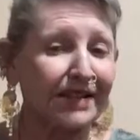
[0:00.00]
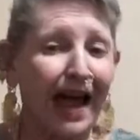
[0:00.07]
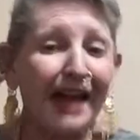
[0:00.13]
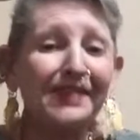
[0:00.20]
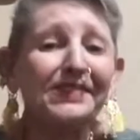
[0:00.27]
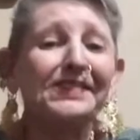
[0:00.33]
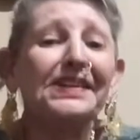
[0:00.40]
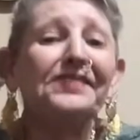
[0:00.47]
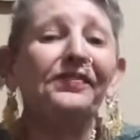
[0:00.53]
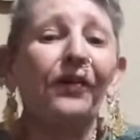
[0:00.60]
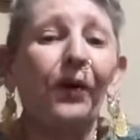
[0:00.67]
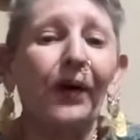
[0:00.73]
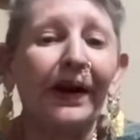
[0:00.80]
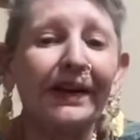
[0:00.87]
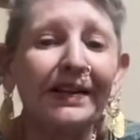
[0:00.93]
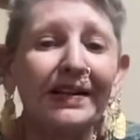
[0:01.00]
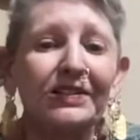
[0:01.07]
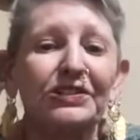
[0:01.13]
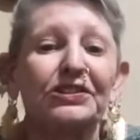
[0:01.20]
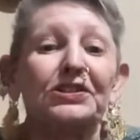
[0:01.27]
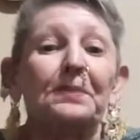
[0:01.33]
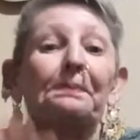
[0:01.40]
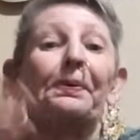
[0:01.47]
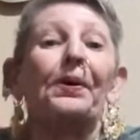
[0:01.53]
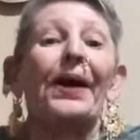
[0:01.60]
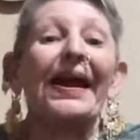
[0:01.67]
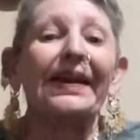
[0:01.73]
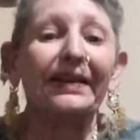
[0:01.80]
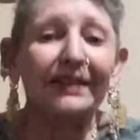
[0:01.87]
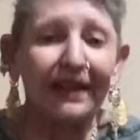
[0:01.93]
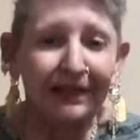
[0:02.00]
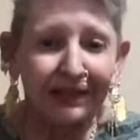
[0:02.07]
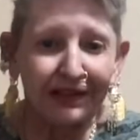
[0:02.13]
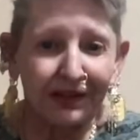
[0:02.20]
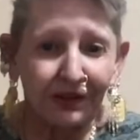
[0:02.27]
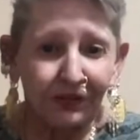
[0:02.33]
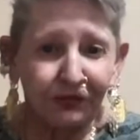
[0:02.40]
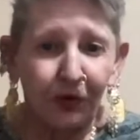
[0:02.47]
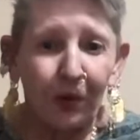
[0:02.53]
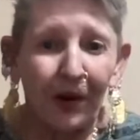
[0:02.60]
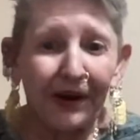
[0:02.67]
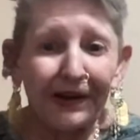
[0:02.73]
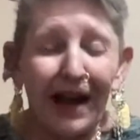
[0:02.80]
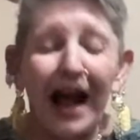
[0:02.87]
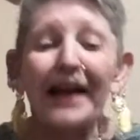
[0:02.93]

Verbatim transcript: not devoid, it's the pregnant void.